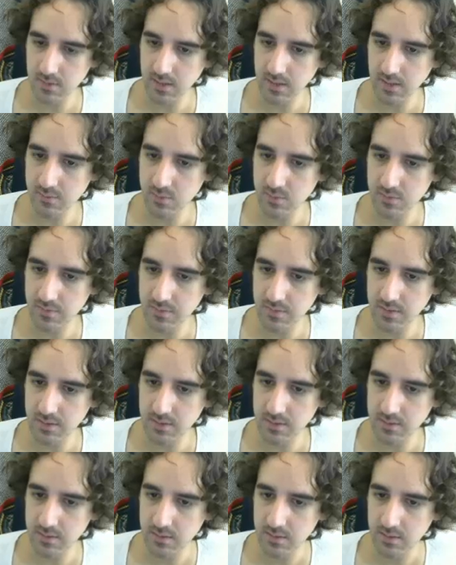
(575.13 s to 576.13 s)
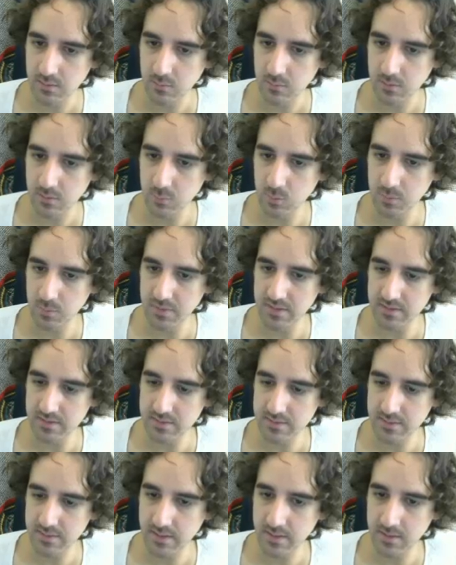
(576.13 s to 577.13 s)
everything will be the
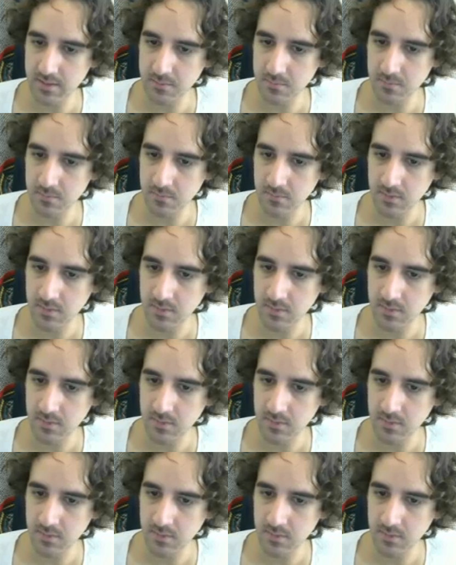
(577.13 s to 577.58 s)
same,